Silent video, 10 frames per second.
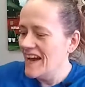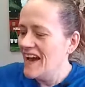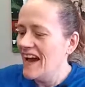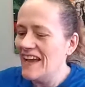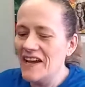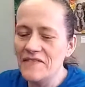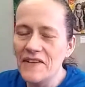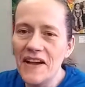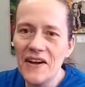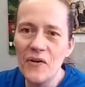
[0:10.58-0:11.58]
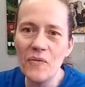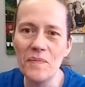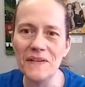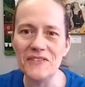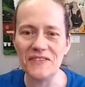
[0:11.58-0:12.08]
I have a whole
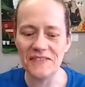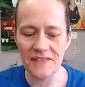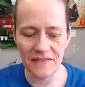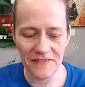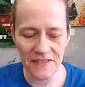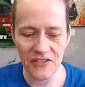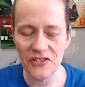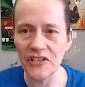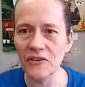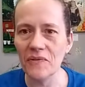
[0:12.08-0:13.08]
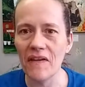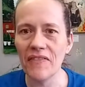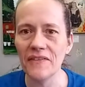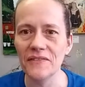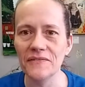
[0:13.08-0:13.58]
bunch of stuff to share with
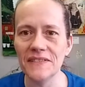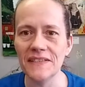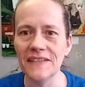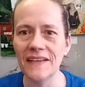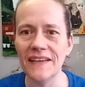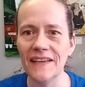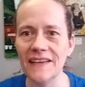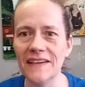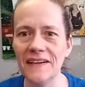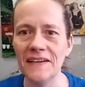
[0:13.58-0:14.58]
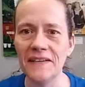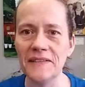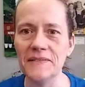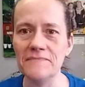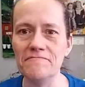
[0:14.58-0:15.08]
you today.
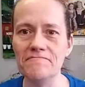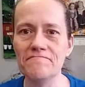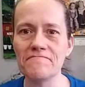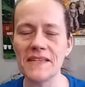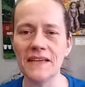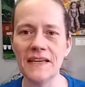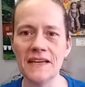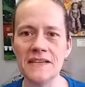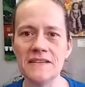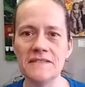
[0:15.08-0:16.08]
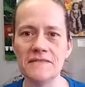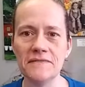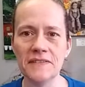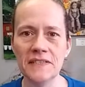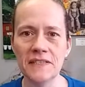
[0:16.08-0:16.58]
Um, I have
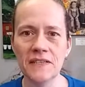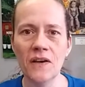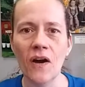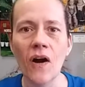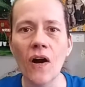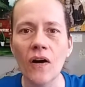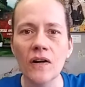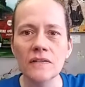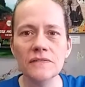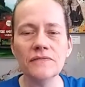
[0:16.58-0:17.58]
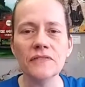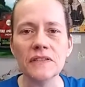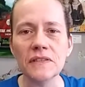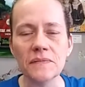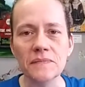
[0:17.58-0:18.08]
a haul
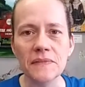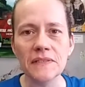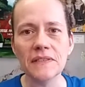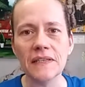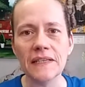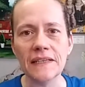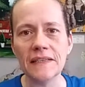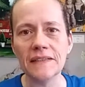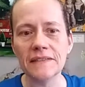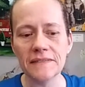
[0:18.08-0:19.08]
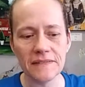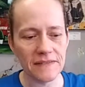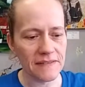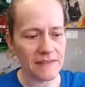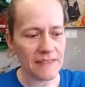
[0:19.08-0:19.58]
from a
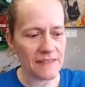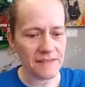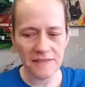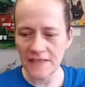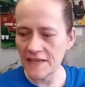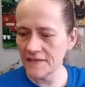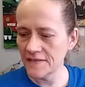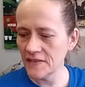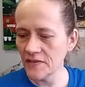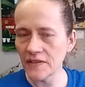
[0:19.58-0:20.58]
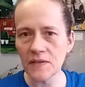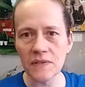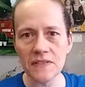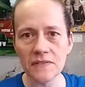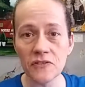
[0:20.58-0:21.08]
an estate sale that I
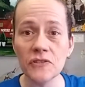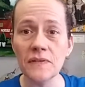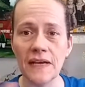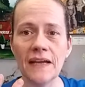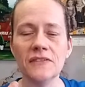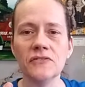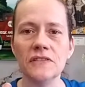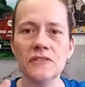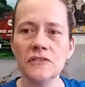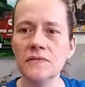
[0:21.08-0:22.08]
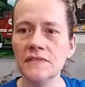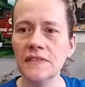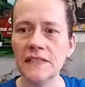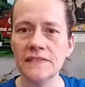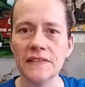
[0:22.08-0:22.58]
went to, actually two
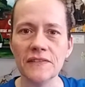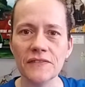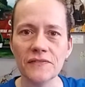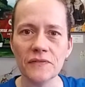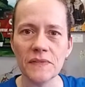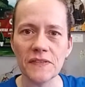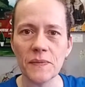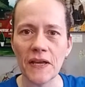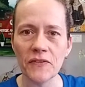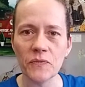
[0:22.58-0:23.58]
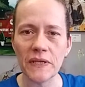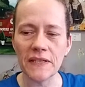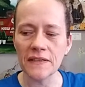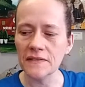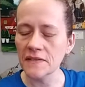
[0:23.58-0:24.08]
estate sales from this past
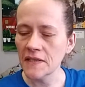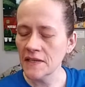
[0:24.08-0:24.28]
weekend.